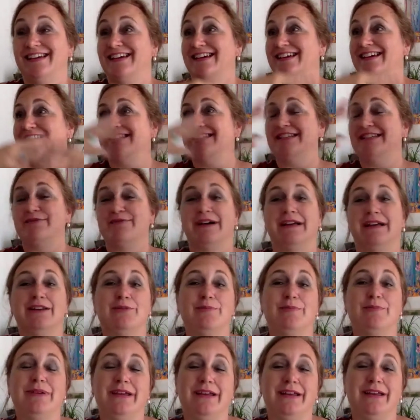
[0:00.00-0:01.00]

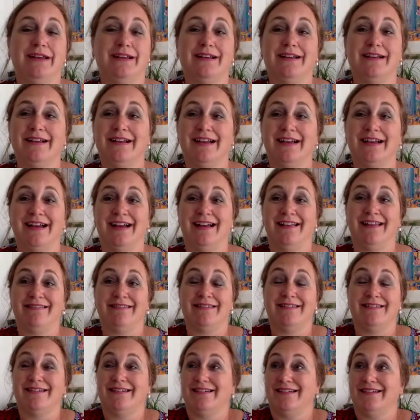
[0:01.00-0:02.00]
developing,
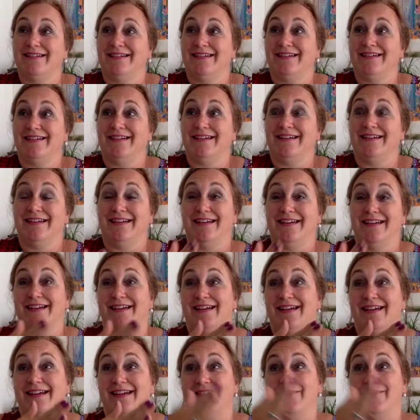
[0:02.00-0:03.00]
and
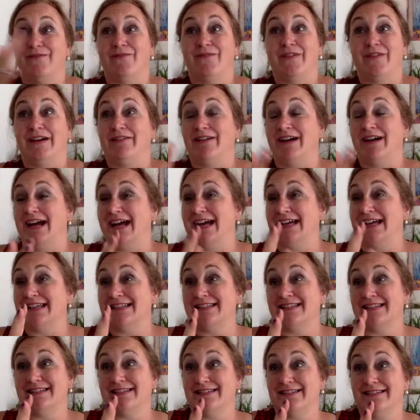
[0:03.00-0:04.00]

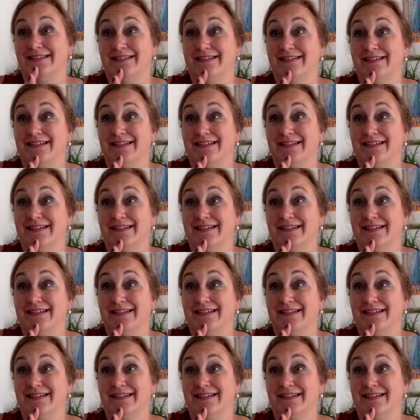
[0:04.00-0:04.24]
whereas